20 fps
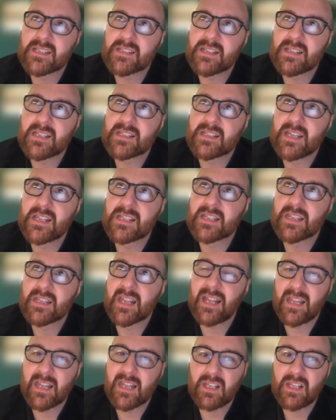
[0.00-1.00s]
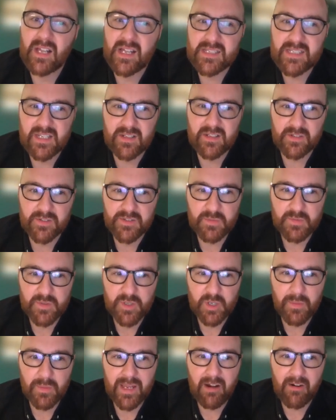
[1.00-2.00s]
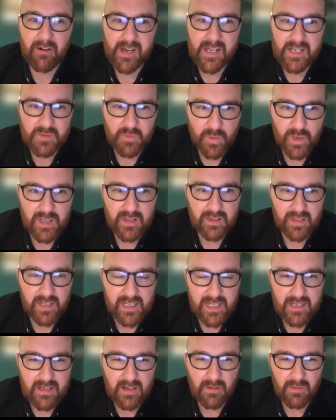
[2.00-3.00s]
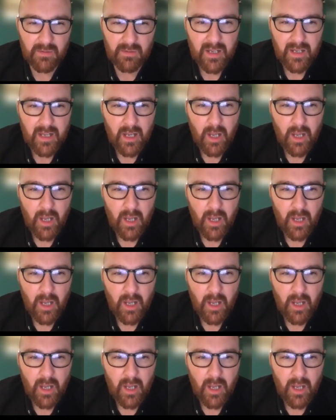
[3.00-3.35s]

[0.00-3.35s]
these are the kind of classical subgenomic RNAs with leader, and